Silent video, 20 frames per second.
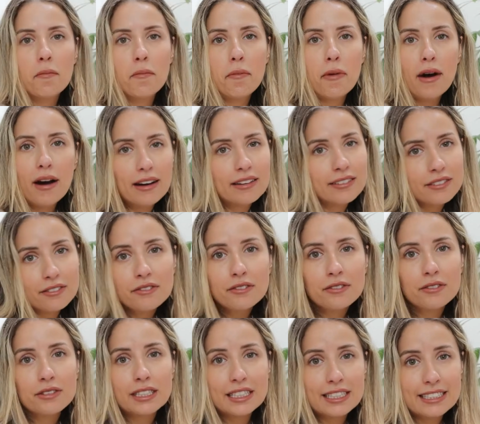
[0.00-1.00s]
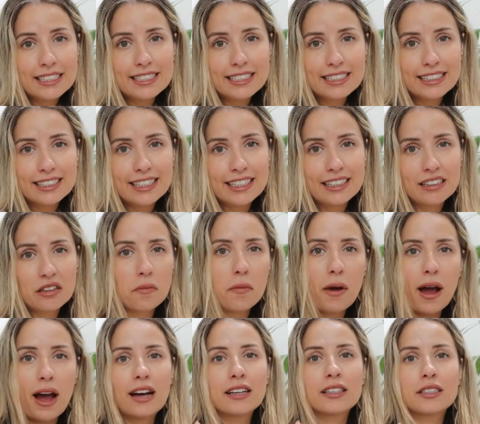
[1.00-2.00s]
But recently, in the
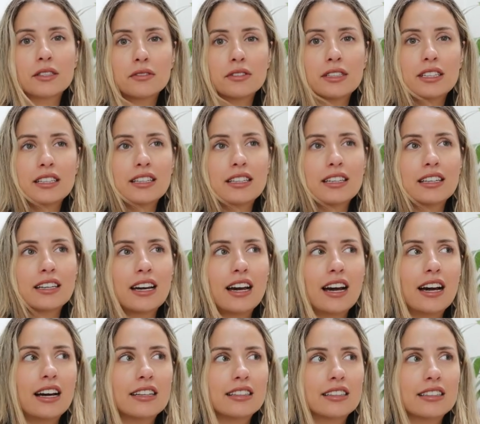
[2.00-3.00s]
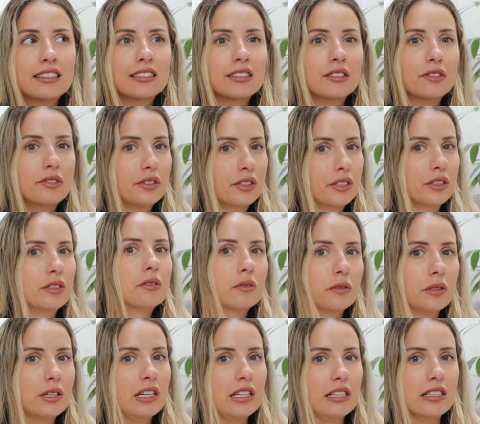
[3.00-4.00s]
past week, he had his first
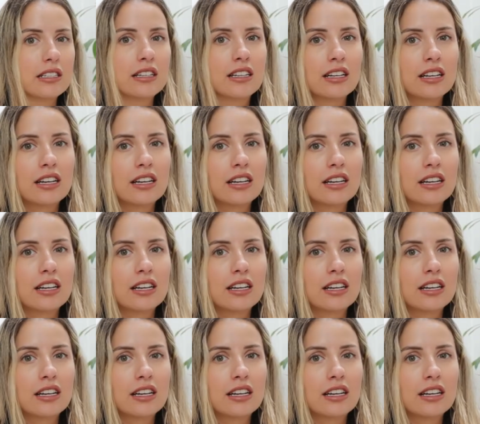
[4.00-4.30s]
one.